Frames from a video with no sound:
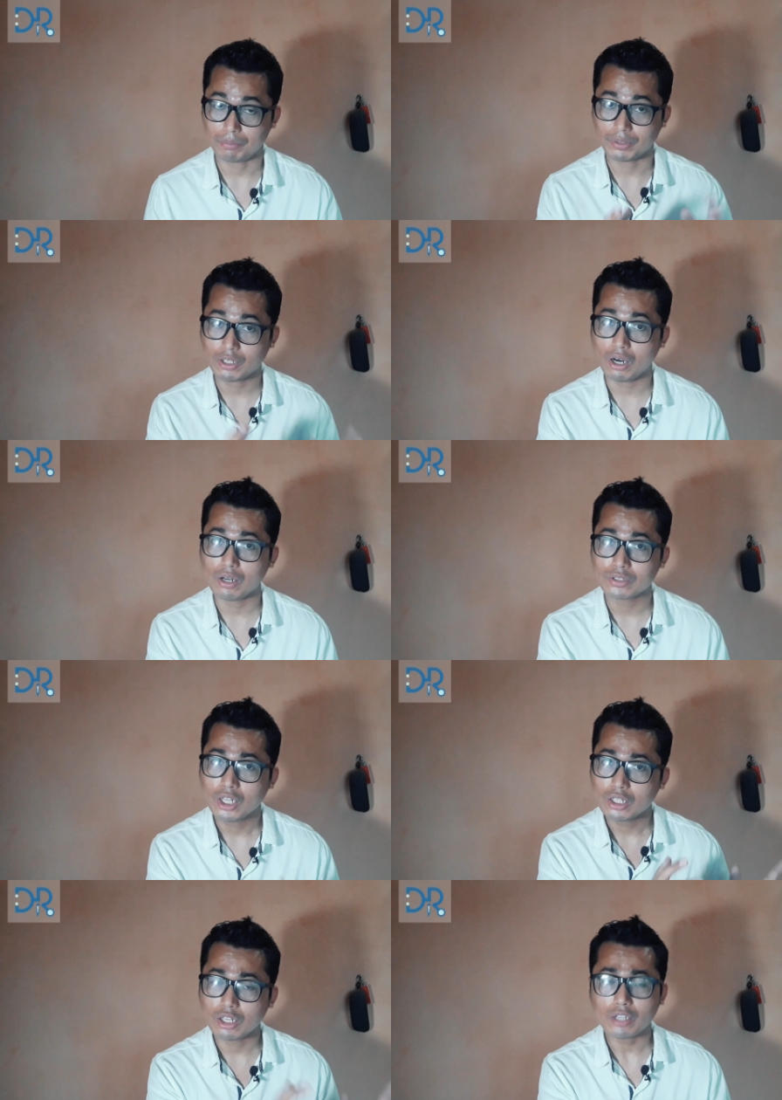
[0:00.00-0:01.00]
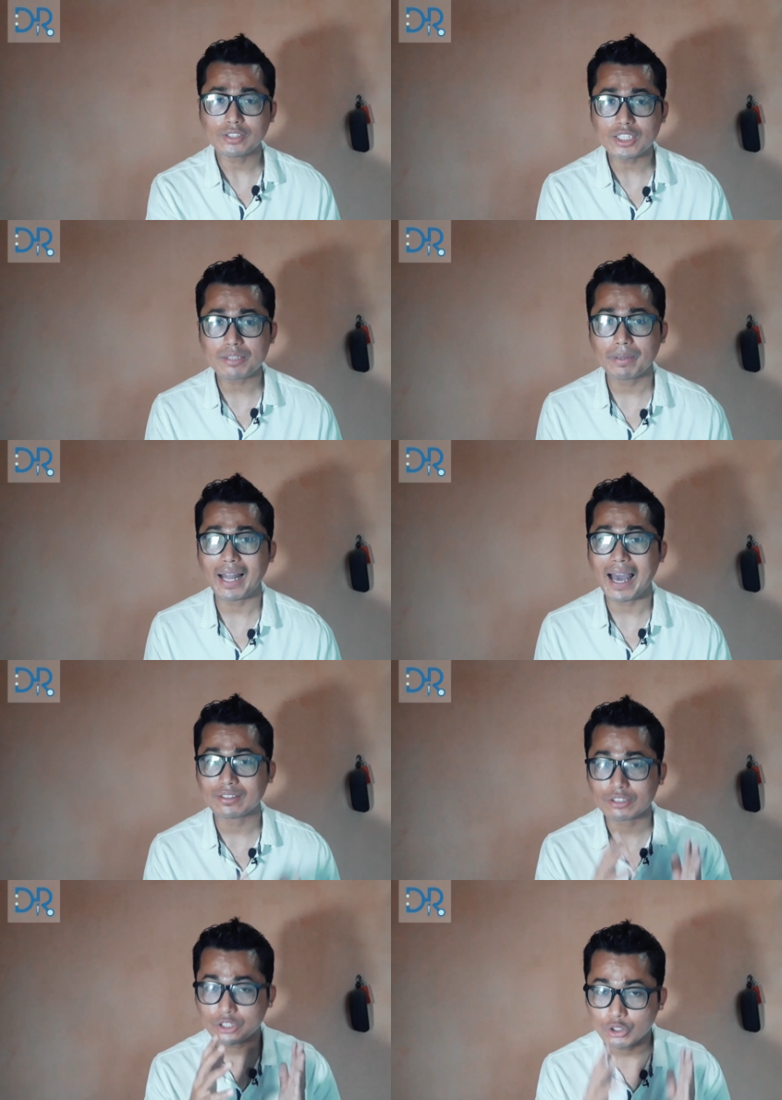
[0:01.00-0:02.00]
because loss of smell
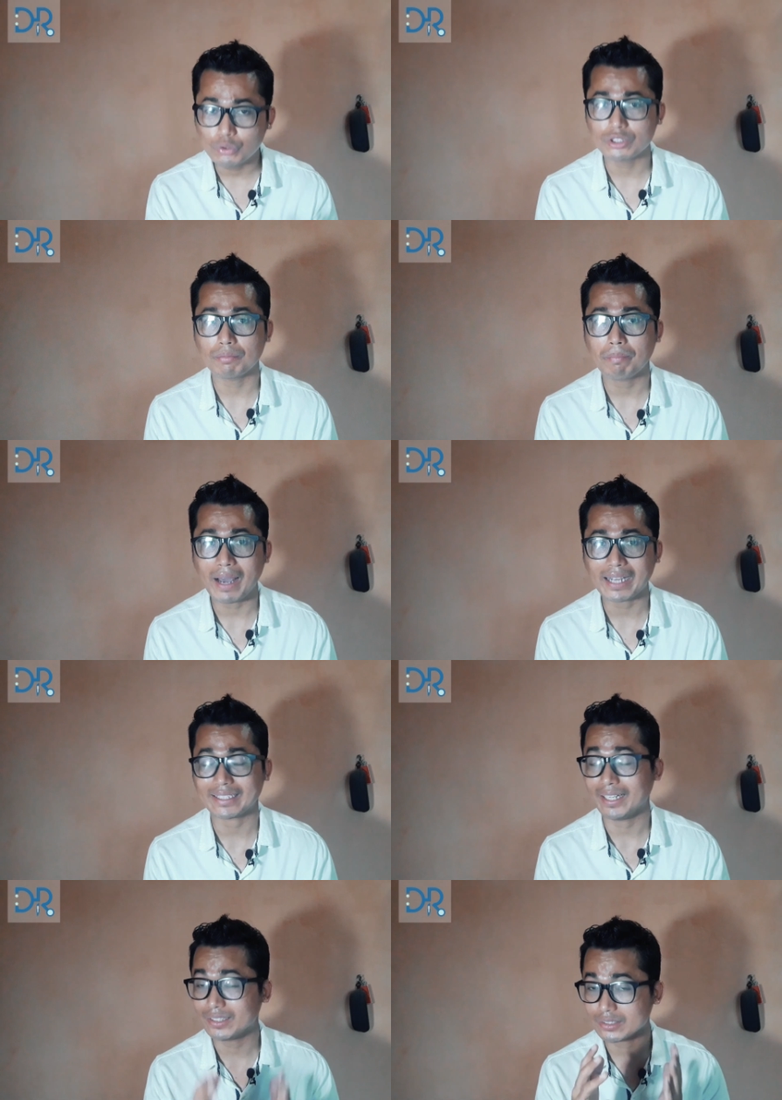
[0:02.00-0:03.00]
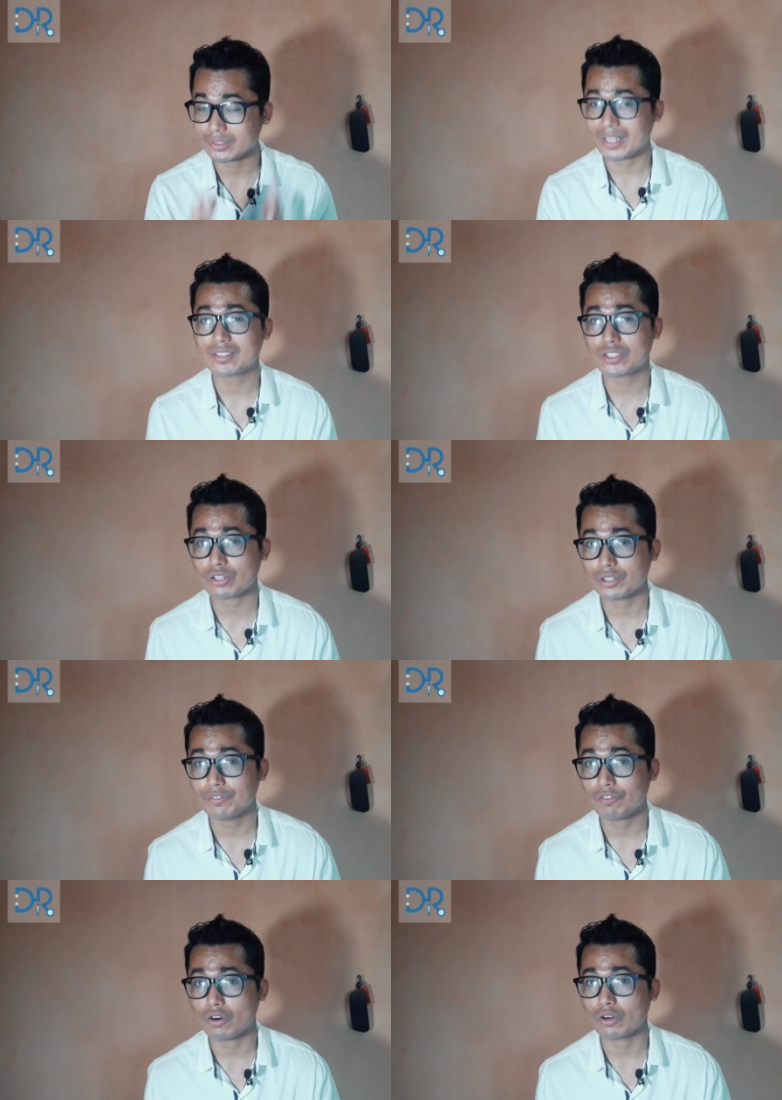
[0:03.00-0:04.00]
has a huge impact and is necessary
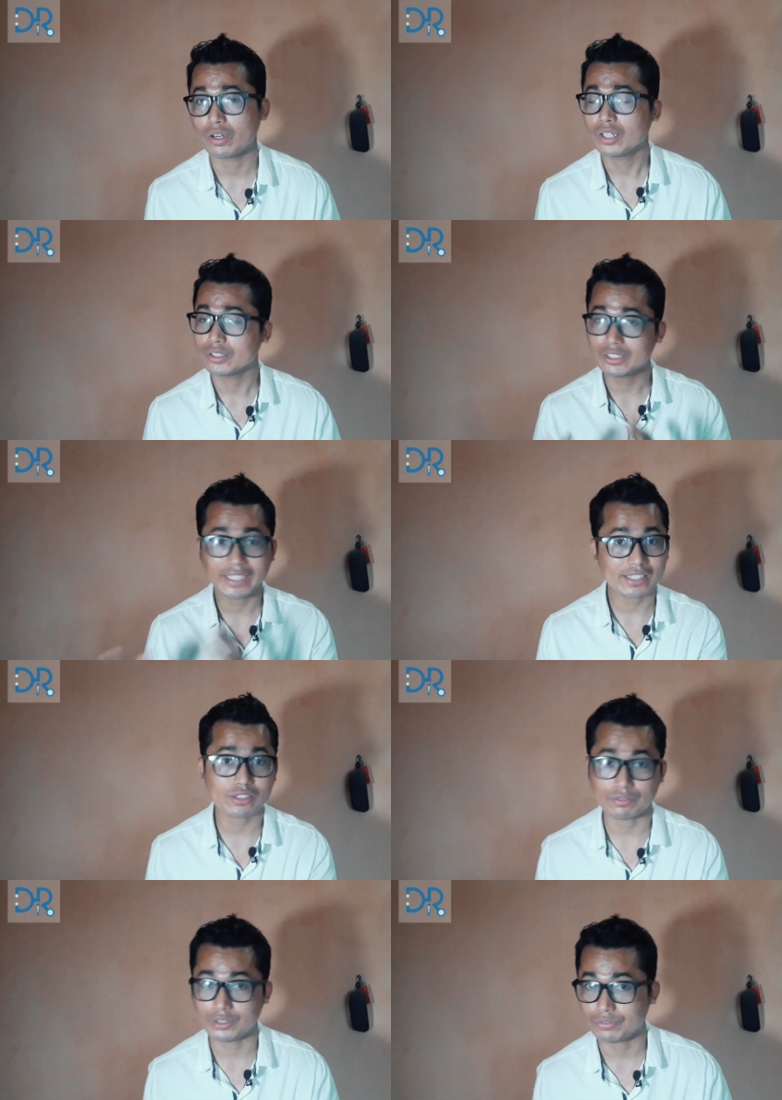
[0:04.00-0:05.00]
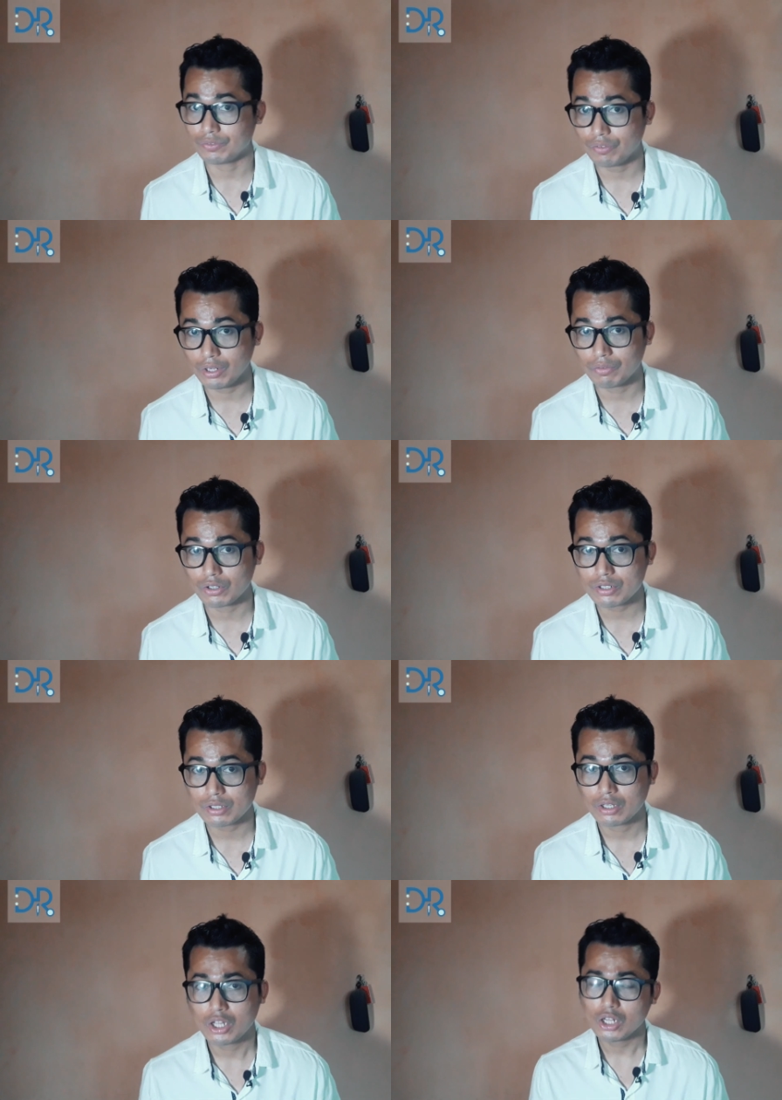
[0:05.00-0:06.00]
for the taste of different flavors,
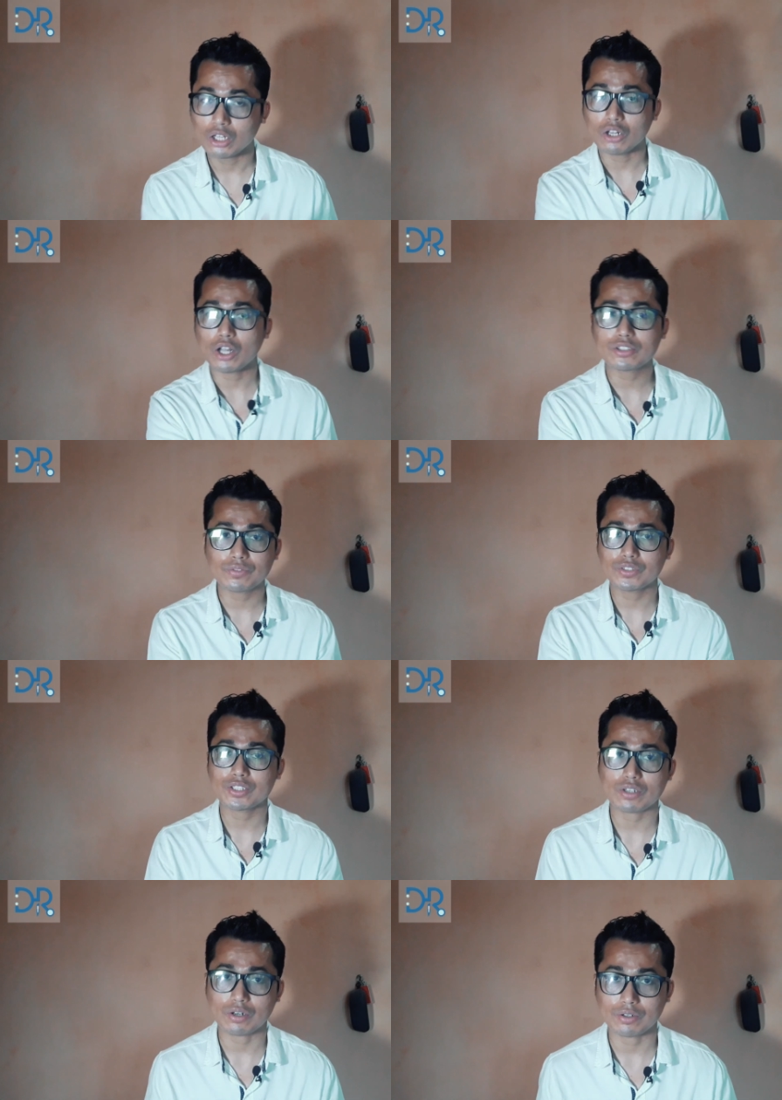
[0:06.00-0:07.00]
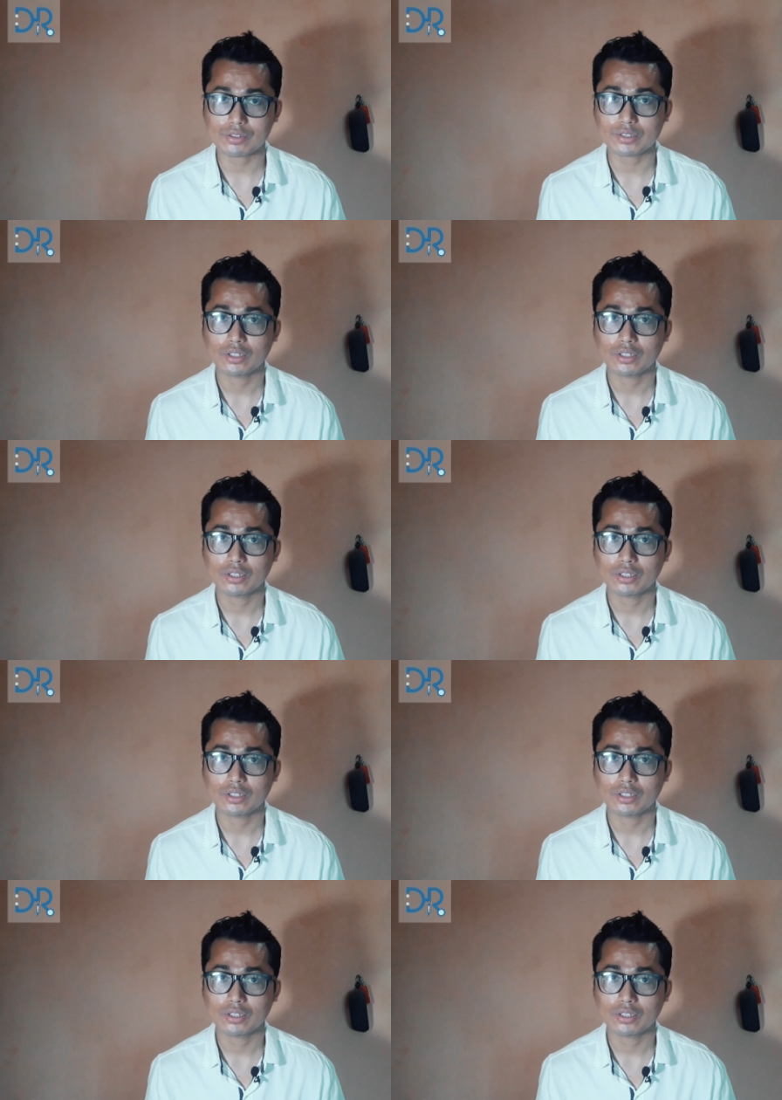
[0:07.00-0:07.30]
loss of taste occurs